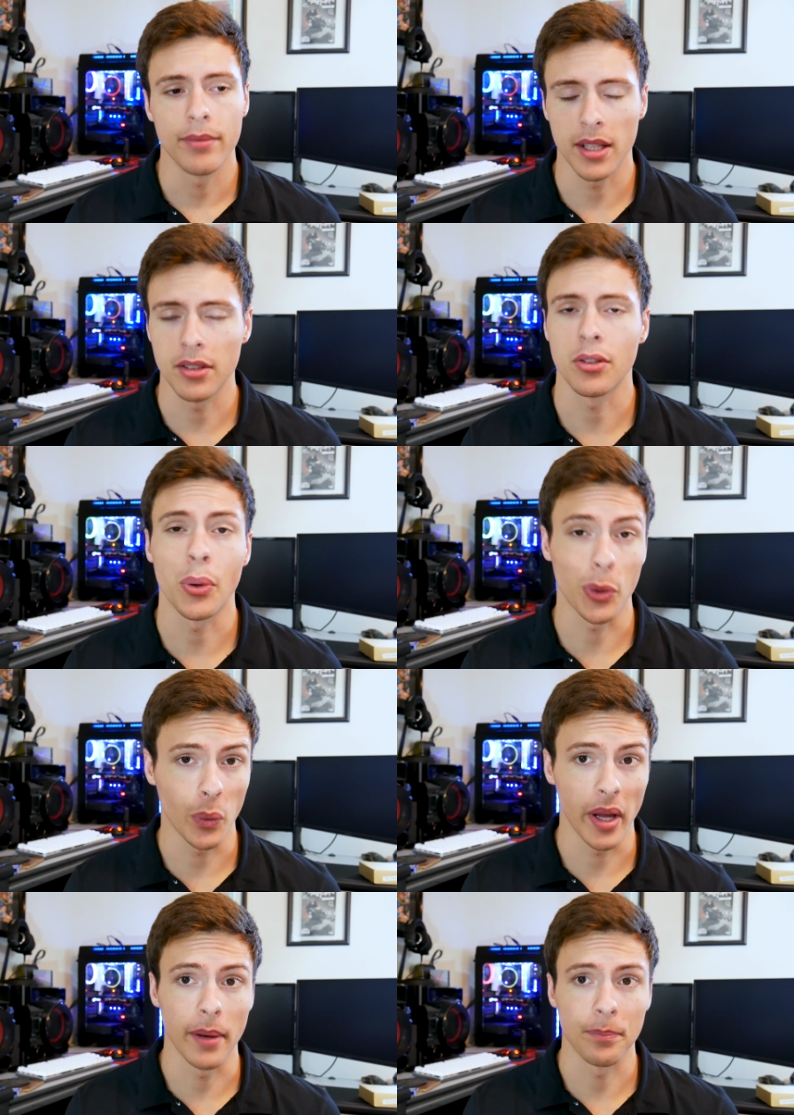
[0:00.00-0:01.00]
That's a total
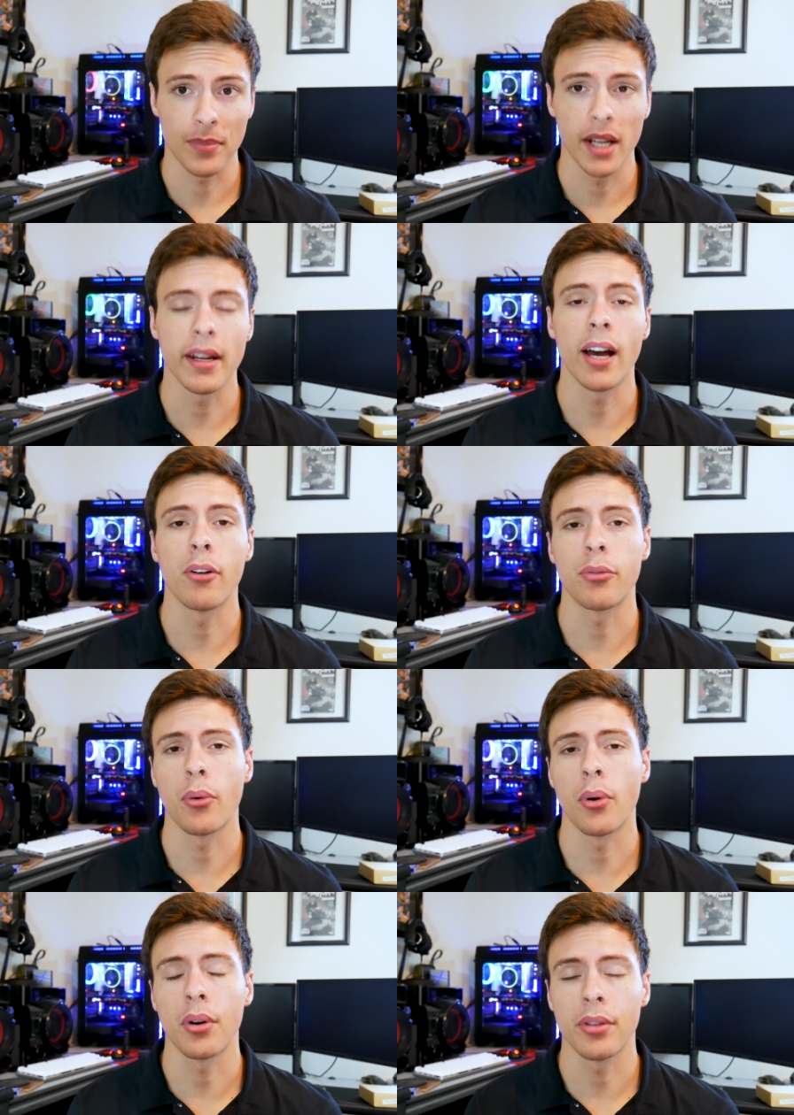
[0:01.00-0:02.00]
win. Now,
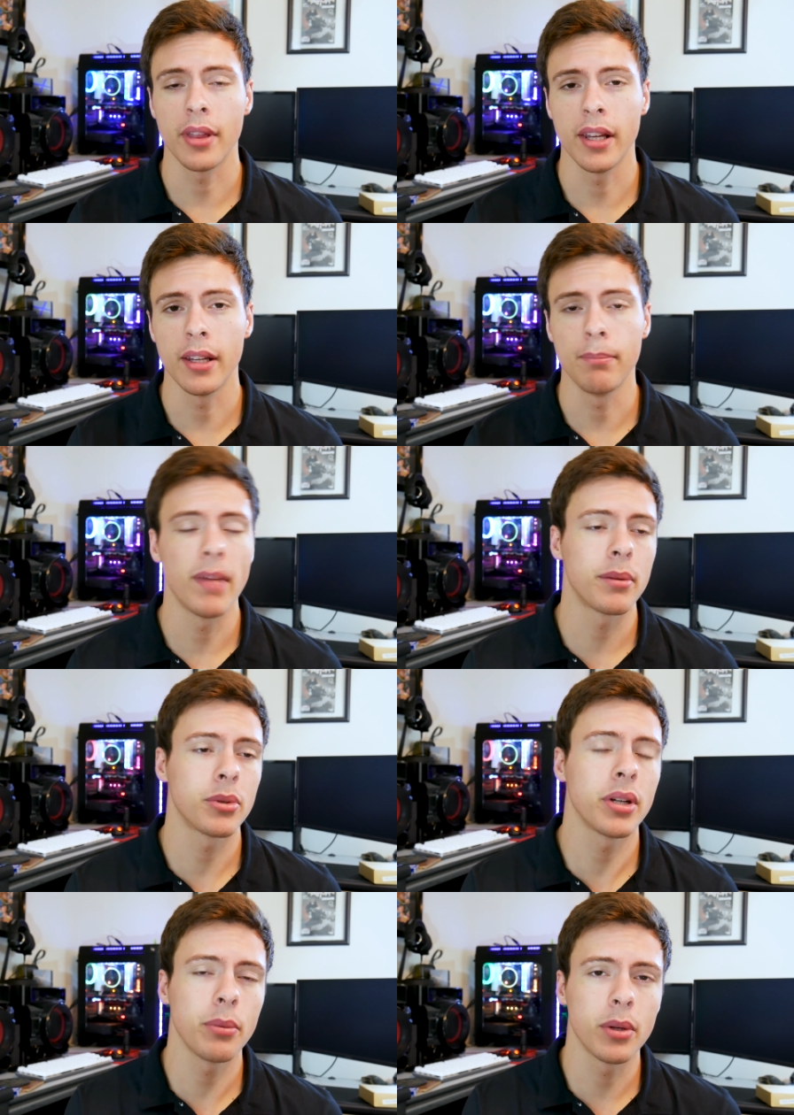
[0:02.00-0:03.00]
for the
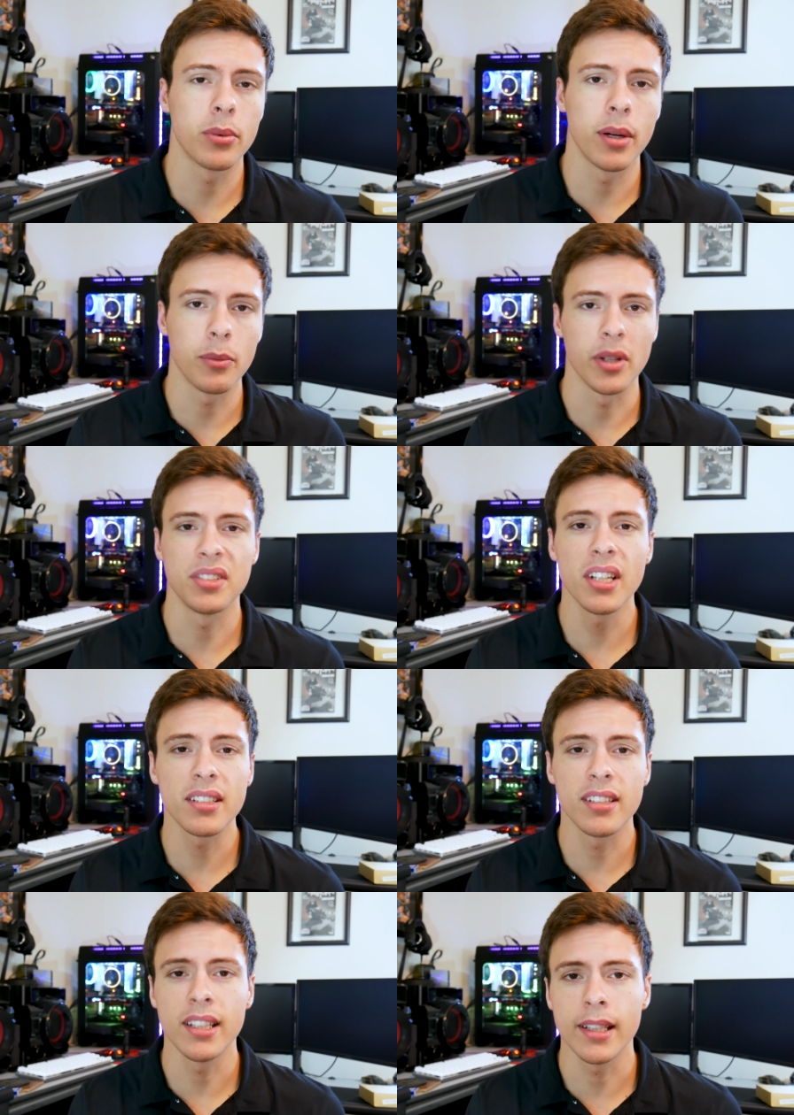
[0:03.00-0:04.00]
memory, we went with
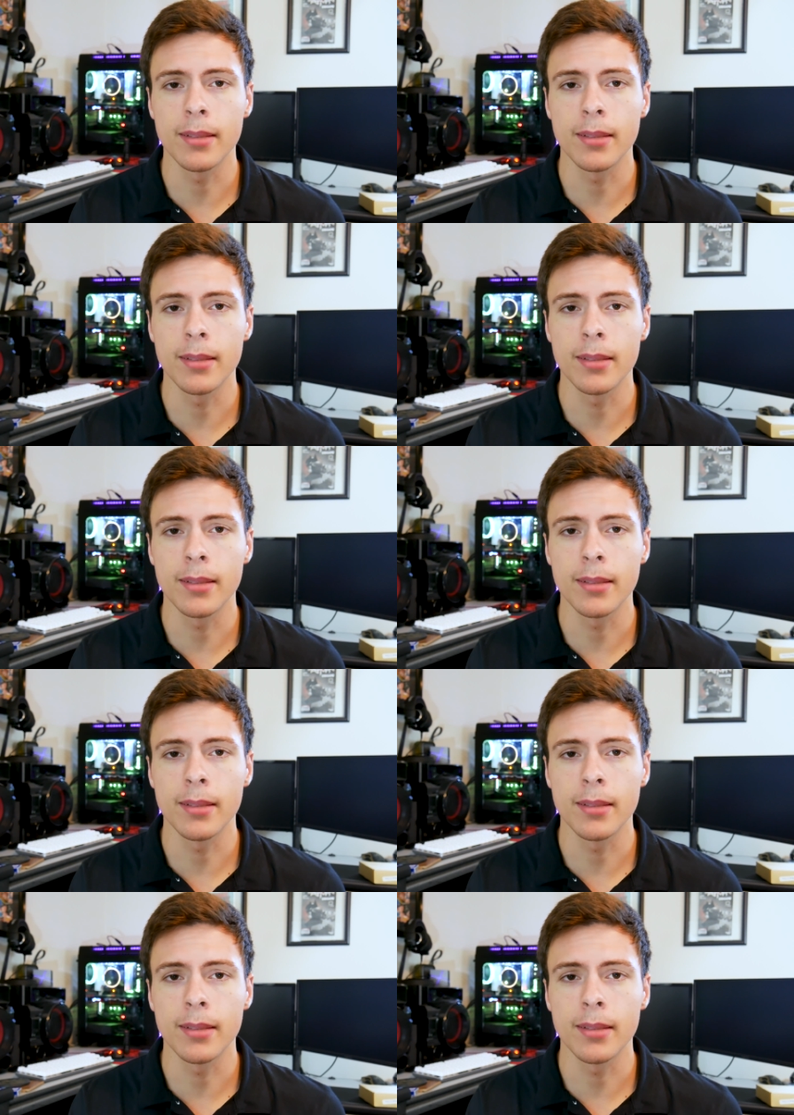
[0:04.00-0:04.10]
sixteen